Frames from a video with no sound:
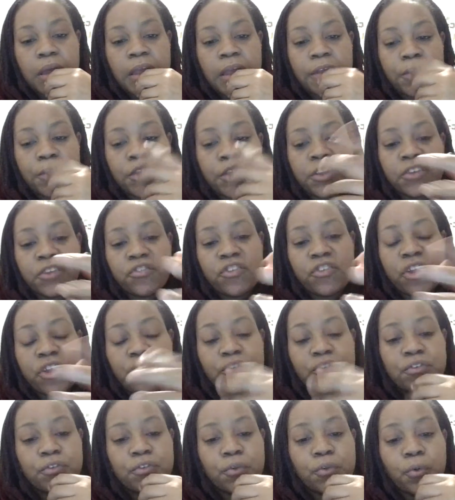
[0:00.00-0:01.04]
and you get to share
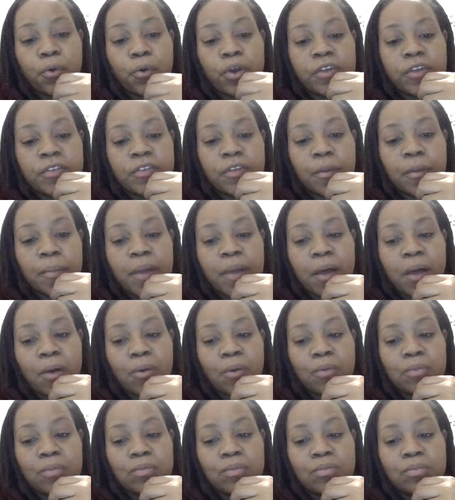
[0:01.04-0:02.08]
stories
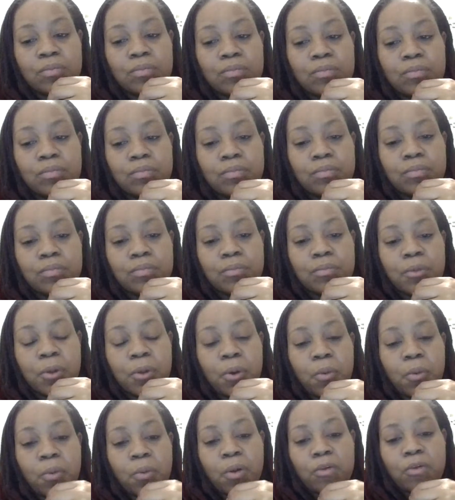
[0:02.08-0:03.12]
about,
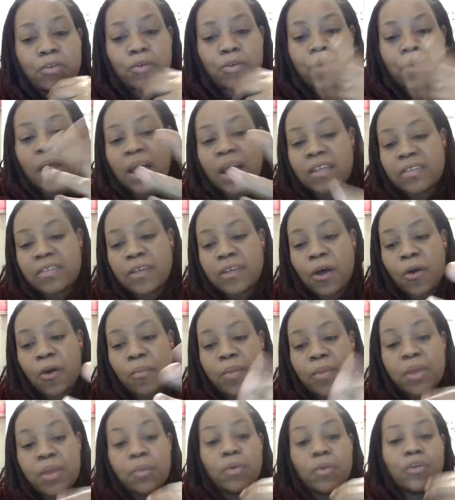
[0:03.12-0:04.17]
well, you guys helped
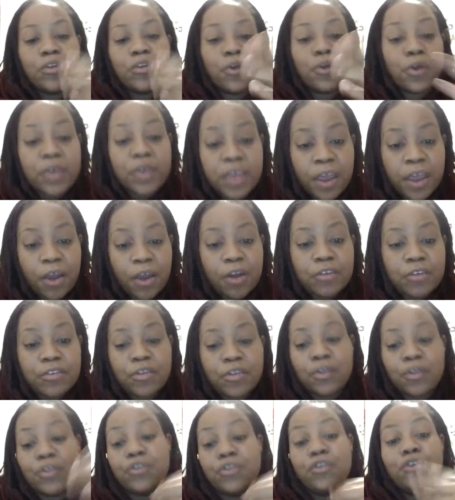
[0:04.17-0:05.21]
me. Well, your character,
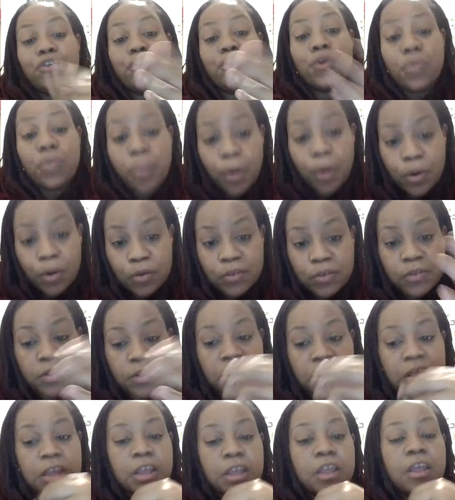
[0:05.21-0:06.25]
you
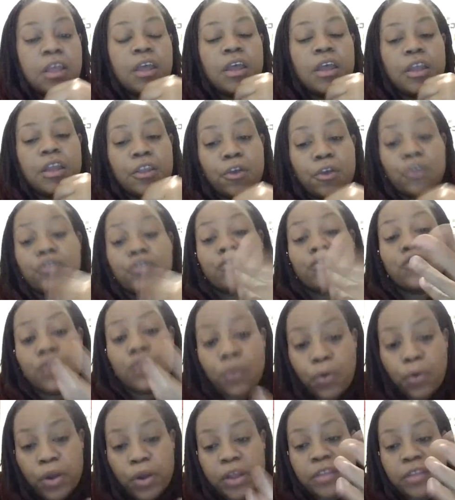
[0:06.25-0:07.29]
personally, your
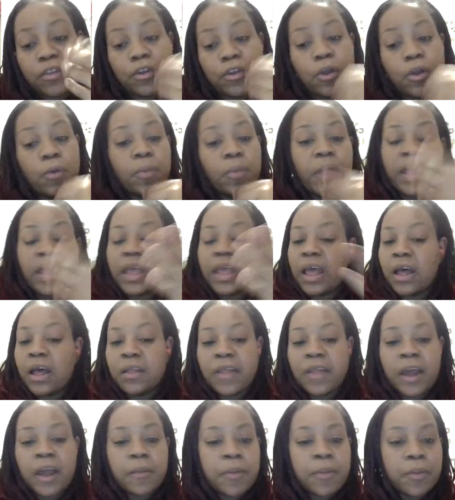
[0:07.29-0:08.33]
story, like a
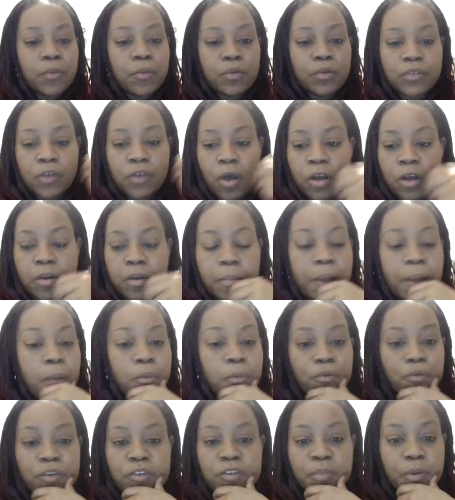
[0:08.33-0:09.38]
lot of people talk about
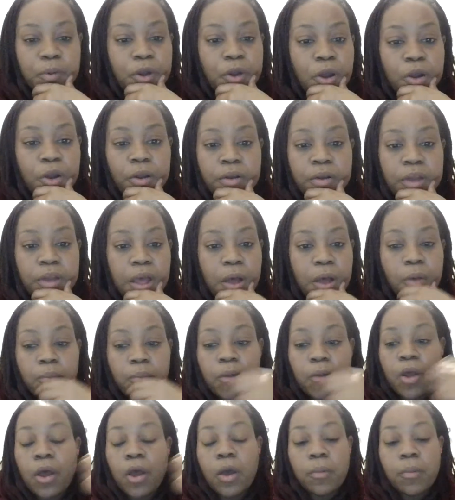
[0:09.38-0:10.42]
Maurice Bernard, how
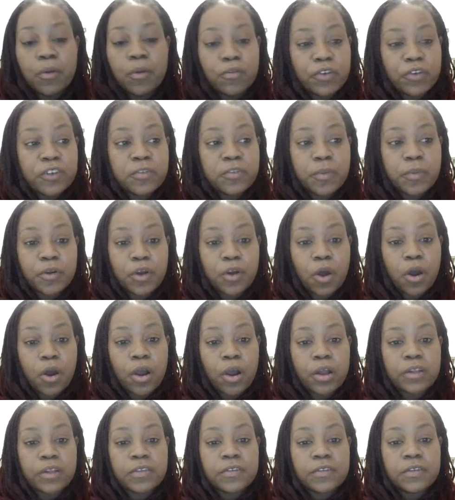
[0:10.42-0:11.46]
Maurice
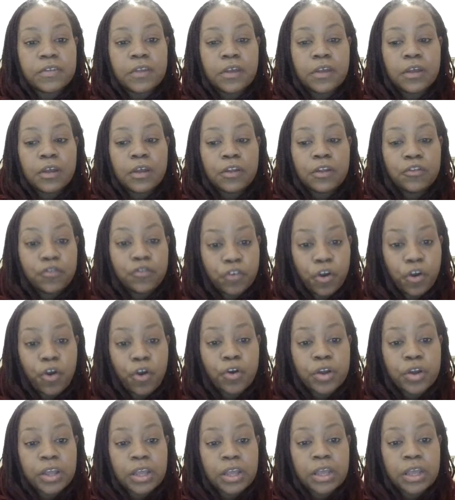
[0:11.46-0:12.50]
Bernard's
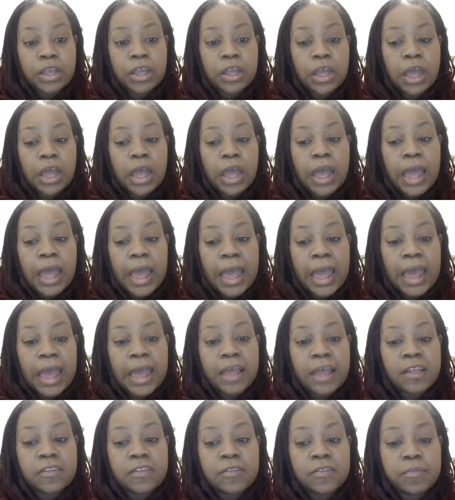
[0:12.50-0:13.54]
journey
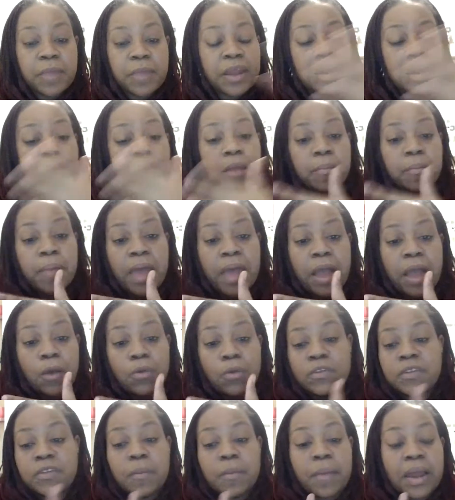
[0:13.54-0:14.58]
has made an impact on
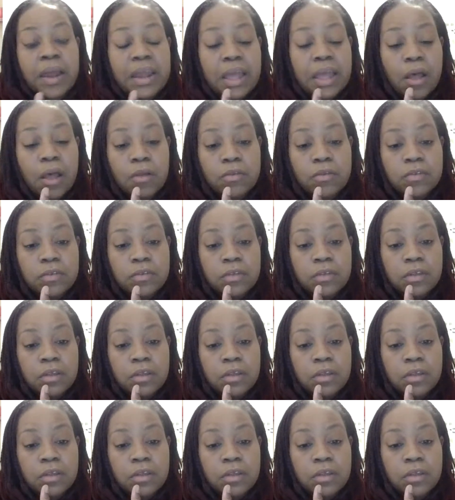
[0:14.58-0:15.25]
somebody else